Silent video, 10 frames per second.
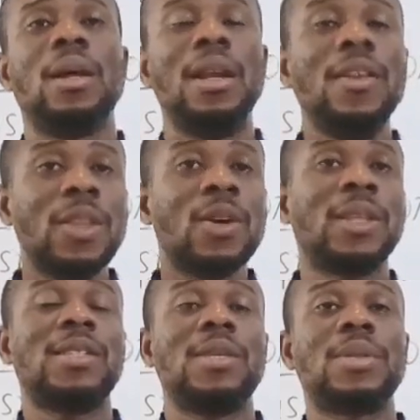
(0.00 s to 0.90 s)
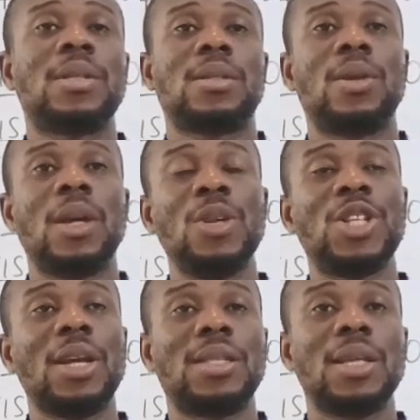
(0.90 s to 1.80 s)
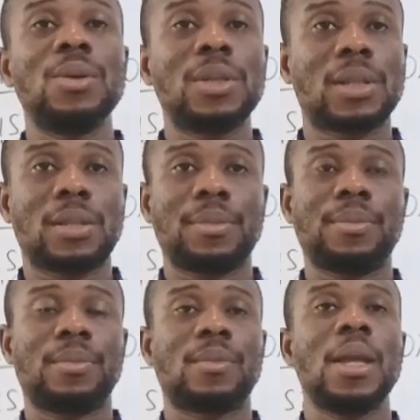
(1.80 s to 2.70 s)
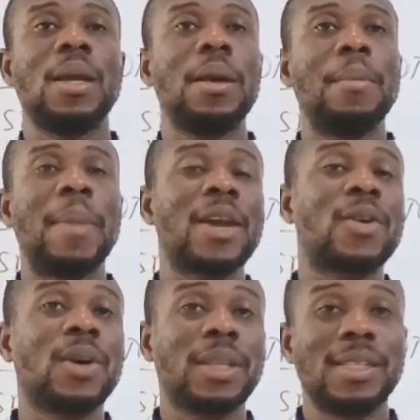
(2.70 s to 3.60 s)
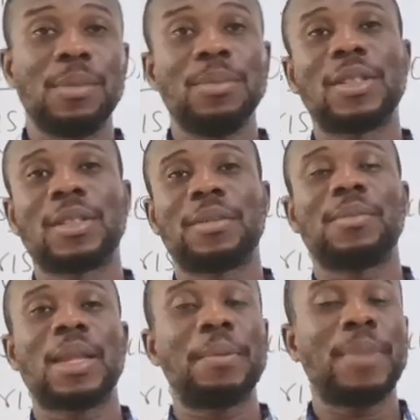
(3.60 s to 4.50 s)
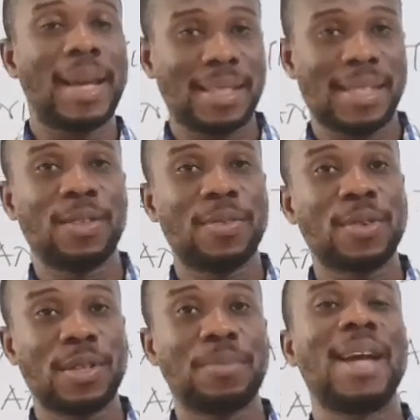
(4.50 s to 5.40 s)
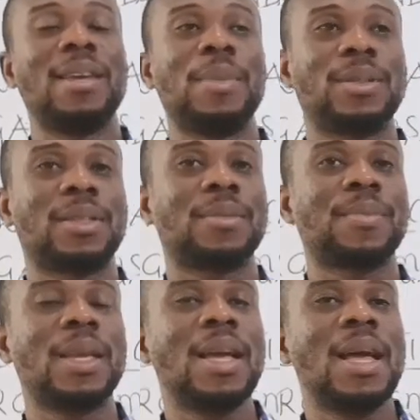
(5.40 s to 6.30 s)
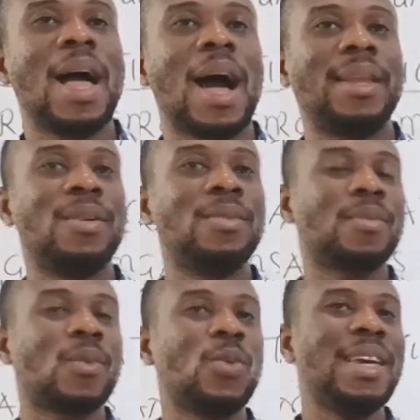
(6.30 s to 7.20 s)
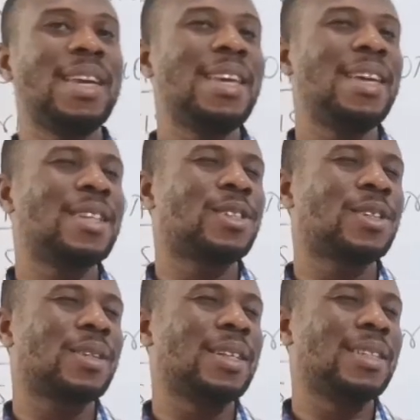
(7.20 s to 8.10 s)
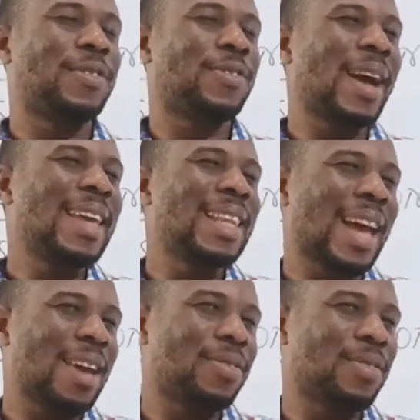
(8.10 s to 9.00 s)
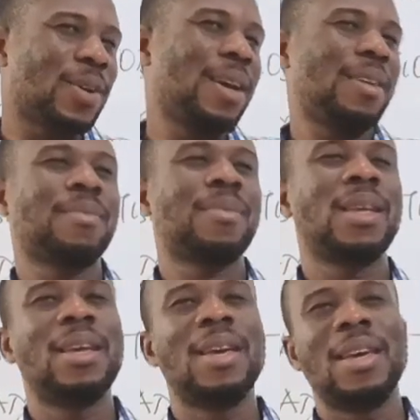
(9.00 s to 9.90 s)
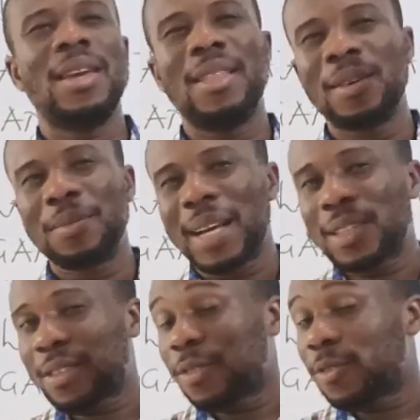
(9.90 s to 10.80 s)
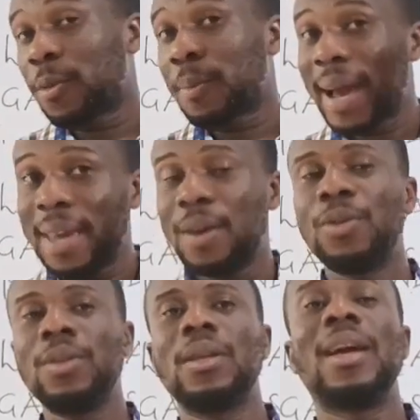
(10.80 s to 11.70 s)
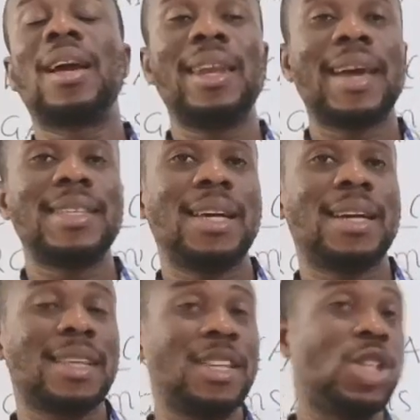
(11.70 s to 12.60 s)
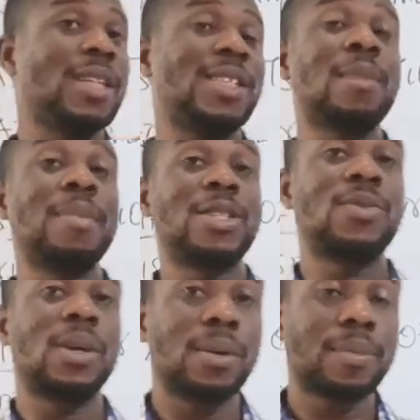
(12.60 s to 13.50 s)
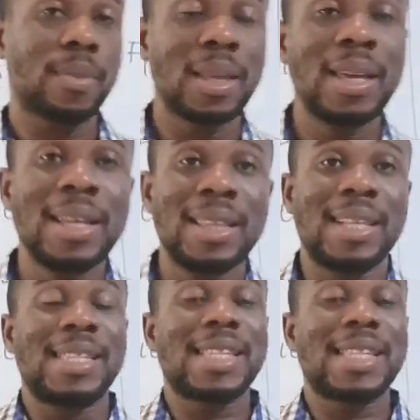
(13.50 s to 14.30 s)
living organisms, okay, which entails microorganisms, plants, and of course animals. And then we defined life, okay, that's from my own glean ideas, a genetic material that is